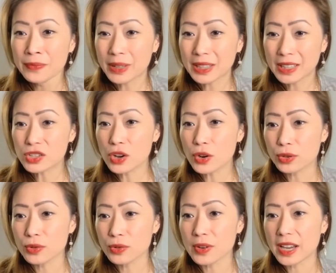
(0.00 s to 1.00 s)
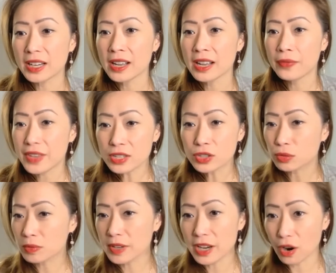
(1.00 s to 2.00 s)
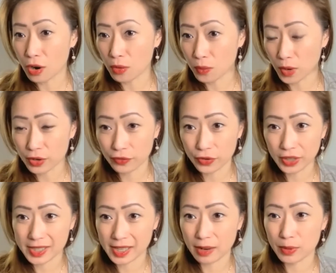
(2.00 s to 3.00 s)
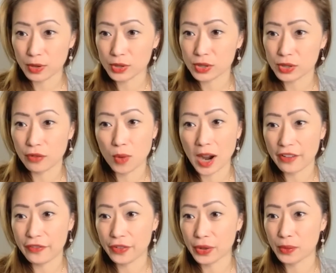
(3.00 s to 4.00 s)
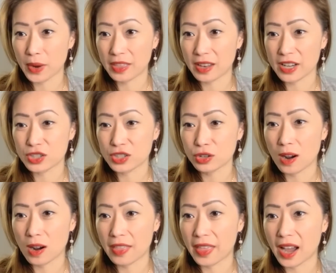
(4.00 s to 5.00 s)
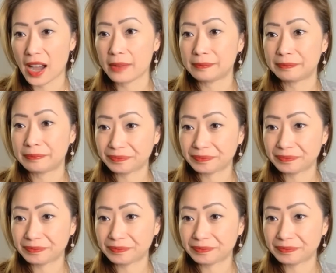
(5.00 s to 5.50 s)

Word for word: But let's go through it. These three are wonderful examples of why I feel the way that I do on that.